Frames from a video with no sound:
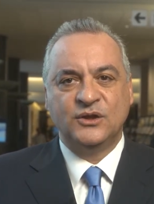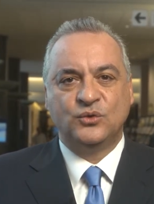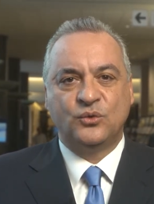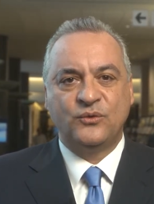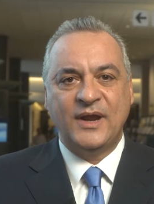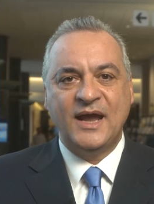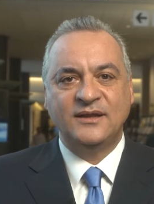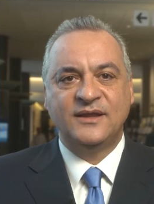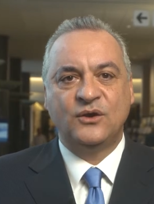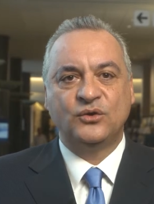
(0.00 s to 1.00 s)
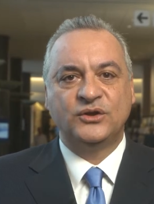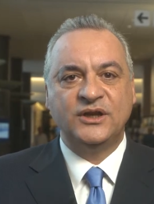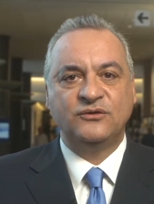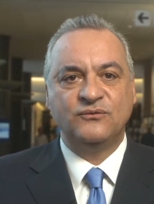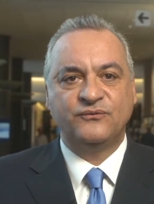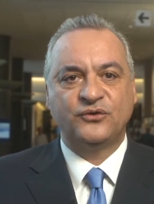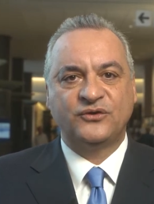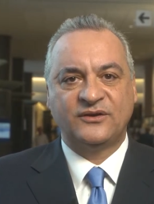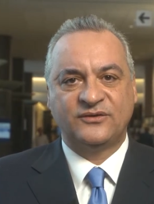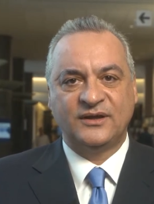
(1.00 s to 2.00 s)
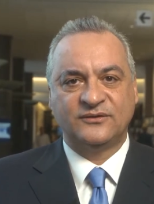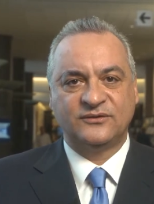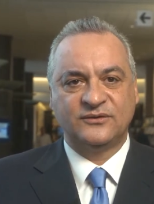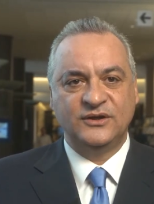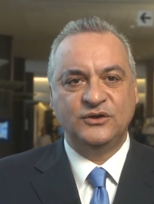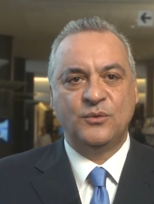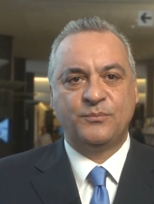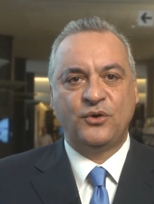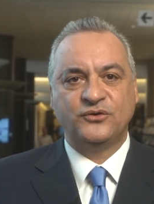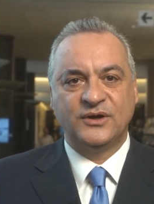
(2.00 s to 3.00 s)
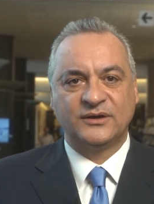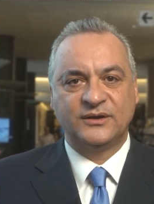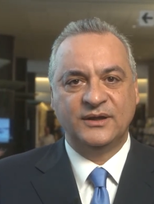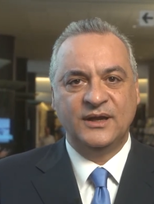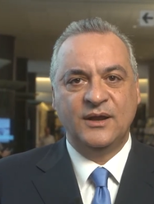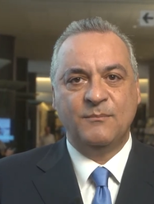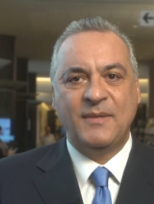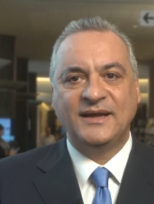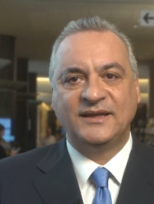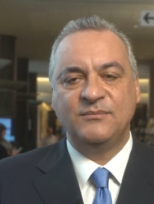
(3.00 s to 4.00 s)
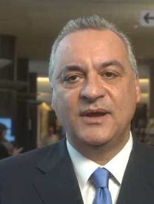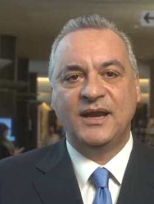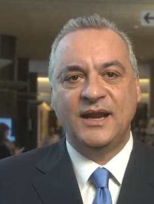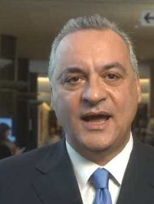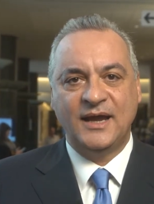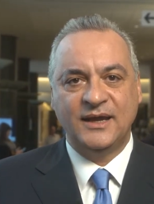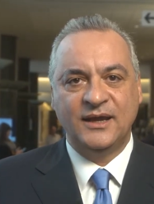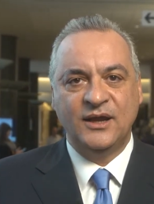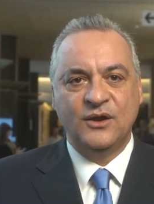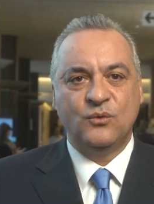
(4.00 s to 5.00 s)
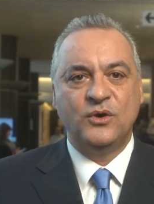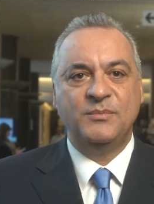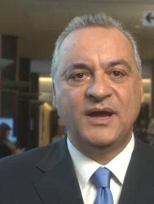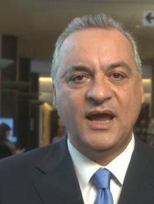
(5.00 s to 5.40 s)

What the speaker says: To create the condition for success in your project, my team and I will be